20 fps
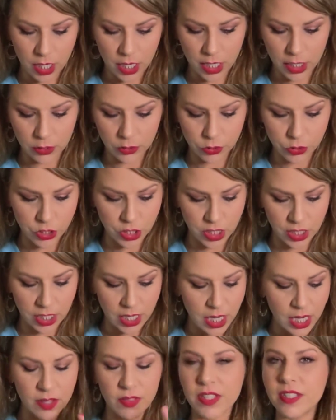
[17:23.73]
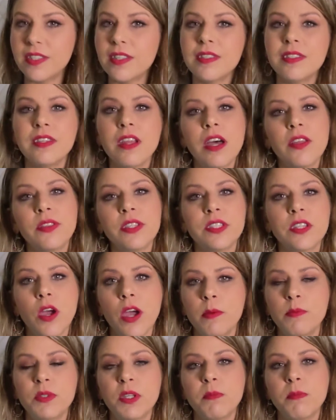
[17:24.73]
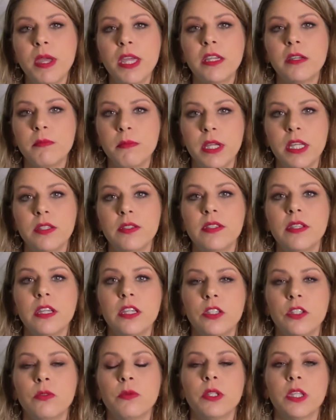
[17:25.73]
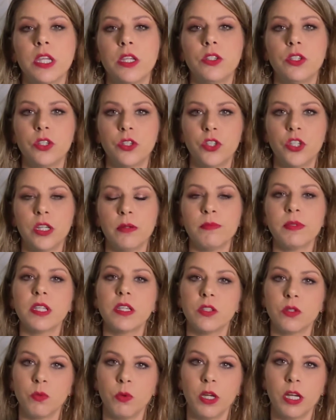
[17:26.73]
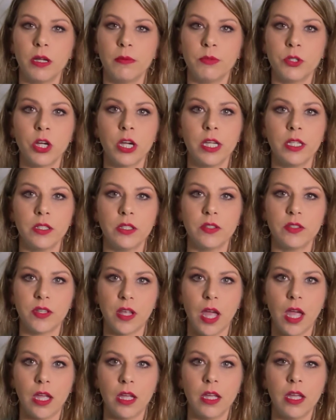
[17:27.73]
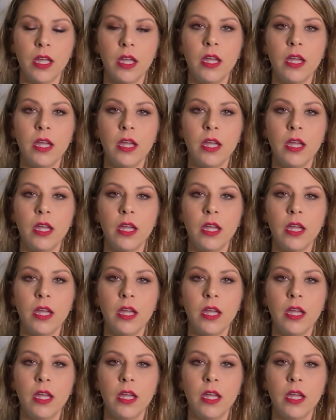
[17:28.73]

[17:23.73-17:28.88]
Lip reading: energy. This is not the time to make amends in your relationships, is what I'm trying to say.